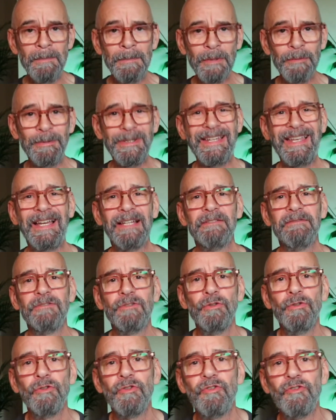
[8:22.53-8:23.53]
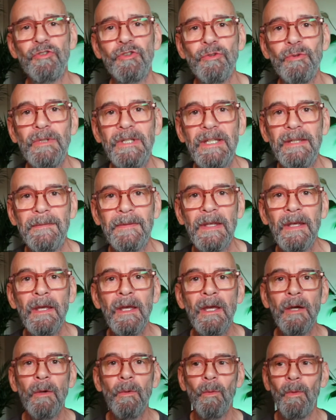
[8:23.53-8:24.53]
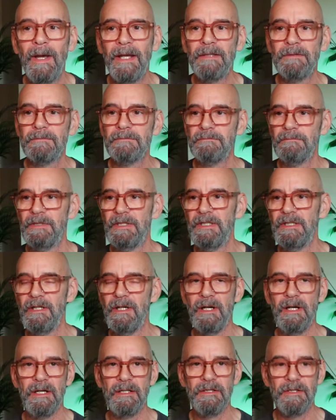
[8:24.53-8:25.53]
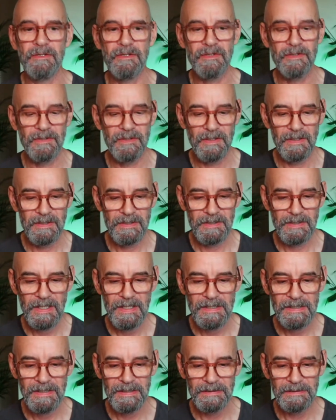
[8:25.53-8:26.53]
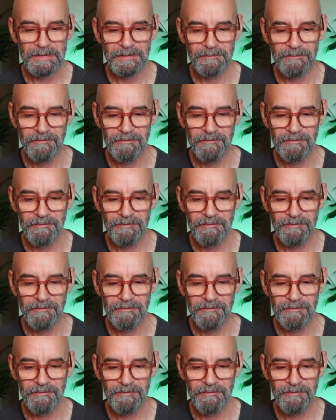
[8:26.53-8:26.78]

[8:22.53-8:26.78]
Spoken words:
But we can, of course, do it when we are just seated.